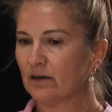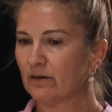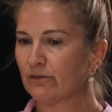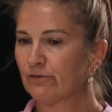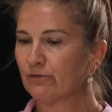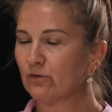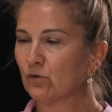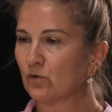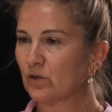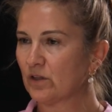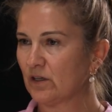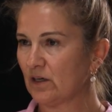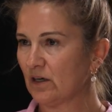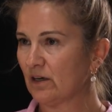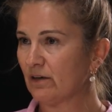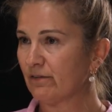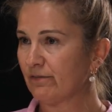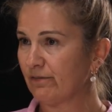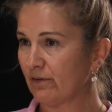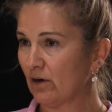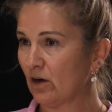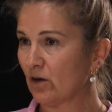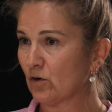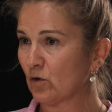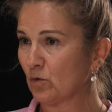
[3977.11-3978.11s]
fourth year
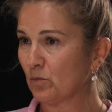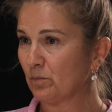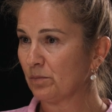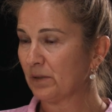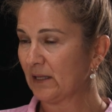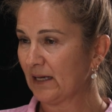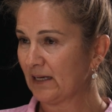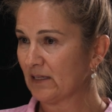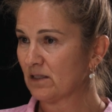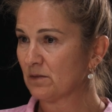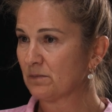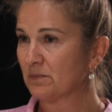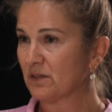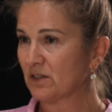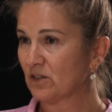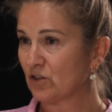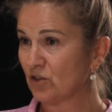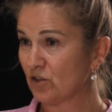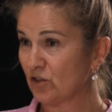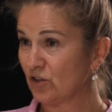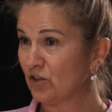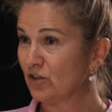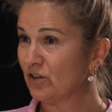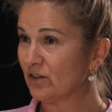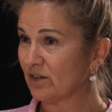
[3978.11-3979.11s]
final placement
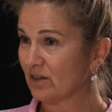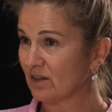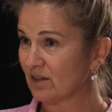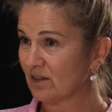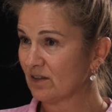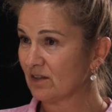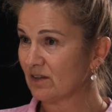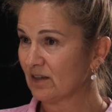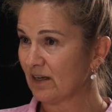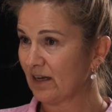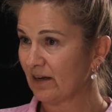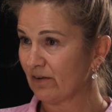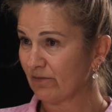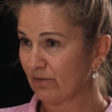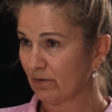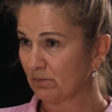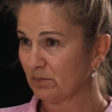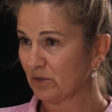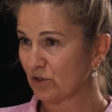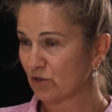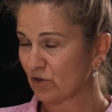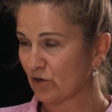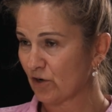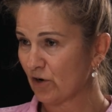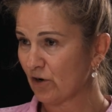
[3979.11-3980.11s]
students from
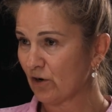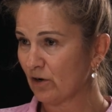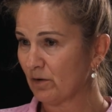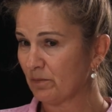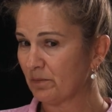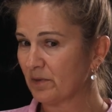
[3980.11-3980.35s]
La Trobe,